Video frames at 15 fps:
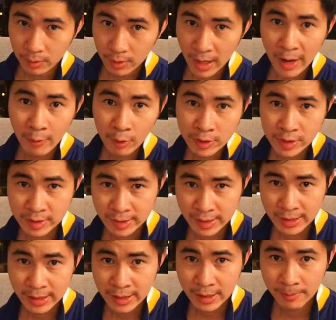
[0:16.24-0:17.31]
I was
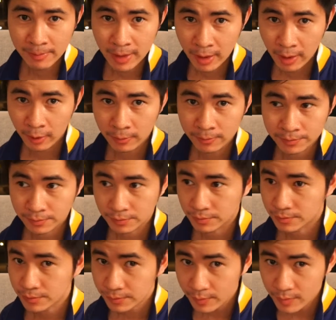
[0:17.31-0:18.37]
thinking about,
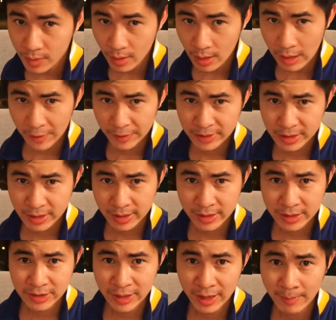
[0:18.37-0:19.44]
I was sitting
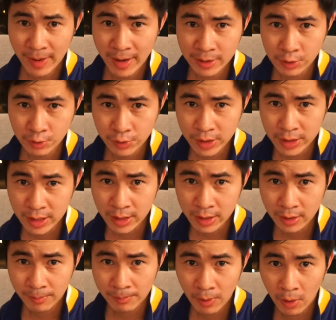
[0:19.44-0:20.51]
in Starbucks
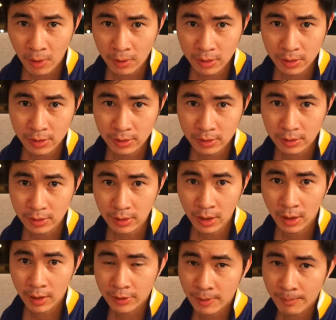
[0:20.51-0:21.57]
reading a book.
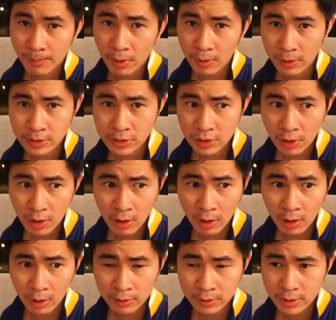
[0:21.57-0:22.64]
Uh, the book is
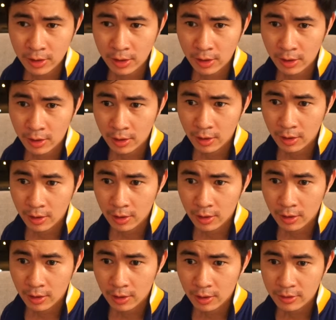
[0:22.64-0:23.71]
called
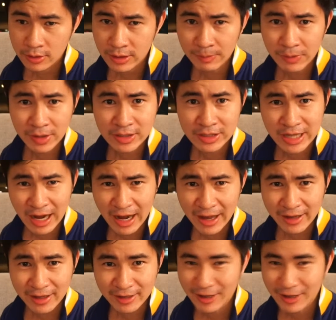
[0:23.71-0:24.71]
Something Sky.